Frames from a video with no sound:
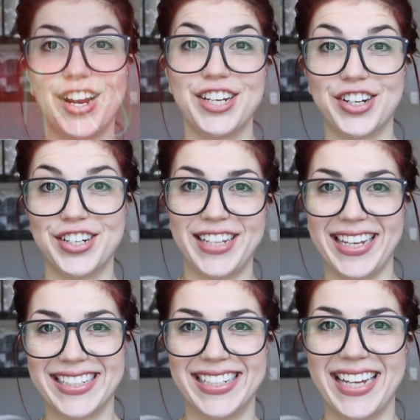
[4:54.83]
in your
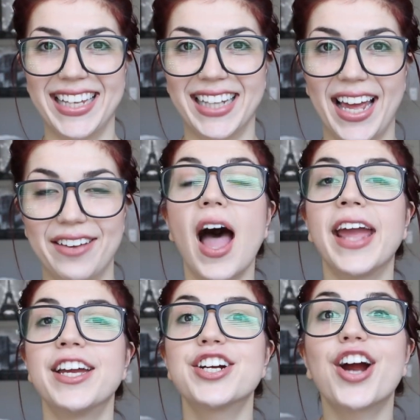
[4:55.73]
day-to-day -day life?
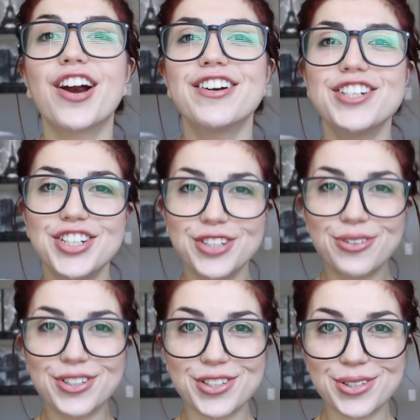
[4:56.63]
I encourage
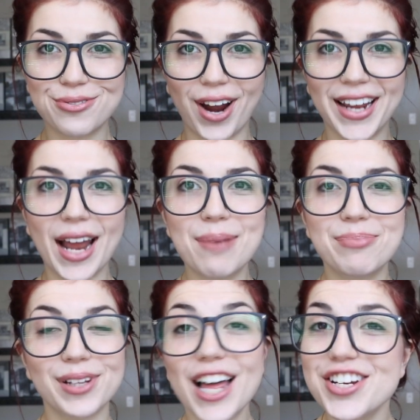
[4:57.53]
you to write a
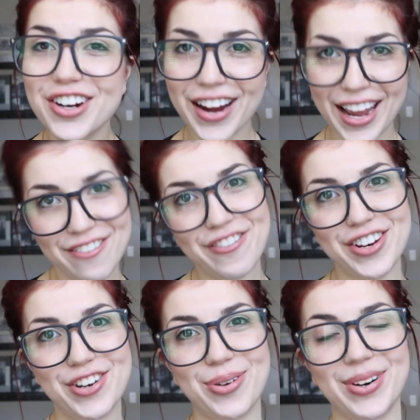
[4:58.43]
pleasure
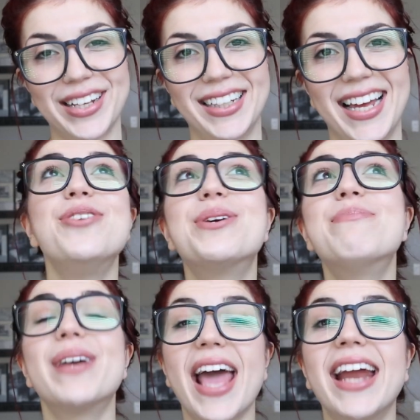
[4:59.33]
inventory list. You can
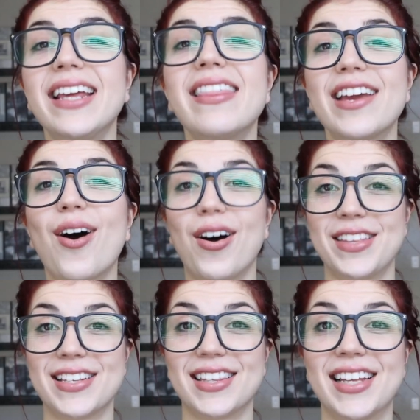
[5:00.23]
put anything on
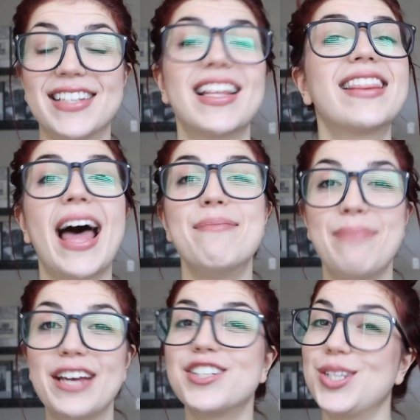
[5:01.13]
this list that
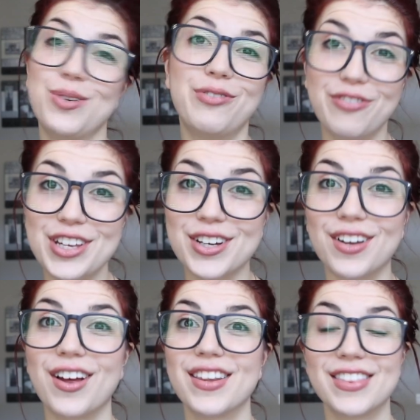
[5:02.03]
makes you
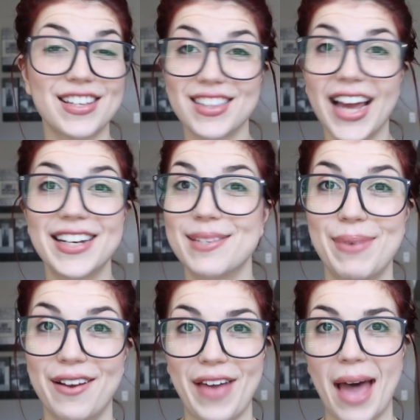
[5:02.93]
feel the slightest
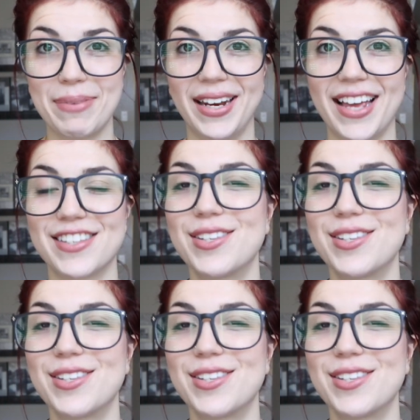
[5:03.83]
bit of happiness.